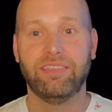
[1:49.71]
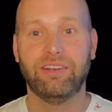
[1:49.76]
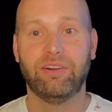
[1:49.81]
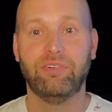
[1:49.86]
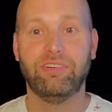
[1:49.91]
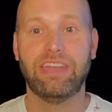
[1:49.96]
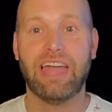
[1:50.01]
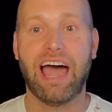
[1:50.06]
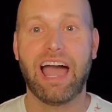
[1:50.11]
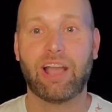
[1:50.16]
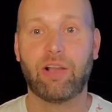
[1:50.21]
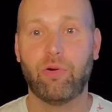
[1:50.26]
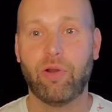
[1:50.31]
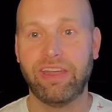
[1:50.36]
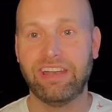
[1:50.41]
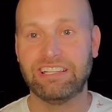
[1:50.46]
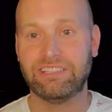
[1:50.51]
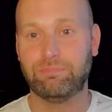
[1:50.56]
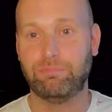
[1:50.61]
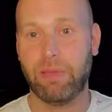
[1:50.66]
you know, not
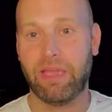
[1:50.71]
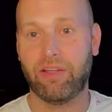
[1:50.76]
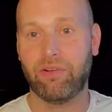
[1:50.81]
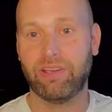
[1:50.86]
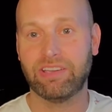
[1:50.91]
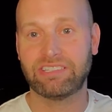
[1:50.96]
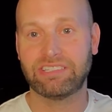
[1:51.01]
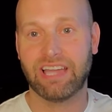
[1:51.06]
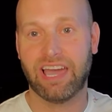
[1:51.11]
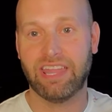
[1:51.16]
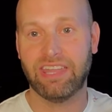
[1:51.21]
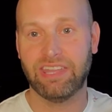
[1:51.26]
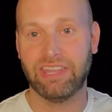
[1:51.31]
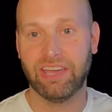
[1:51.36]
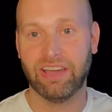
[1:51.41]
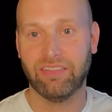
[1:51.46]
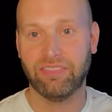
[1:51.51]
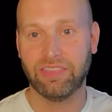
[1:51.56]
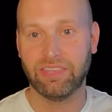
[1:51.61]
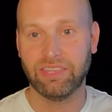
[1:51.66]
quite as bearish on
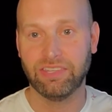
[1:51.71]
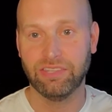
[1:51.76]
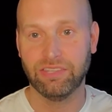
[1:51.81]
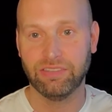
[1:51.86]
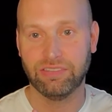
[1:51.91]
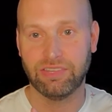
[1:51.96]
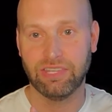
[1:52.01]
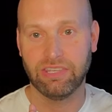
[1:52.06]
the, the,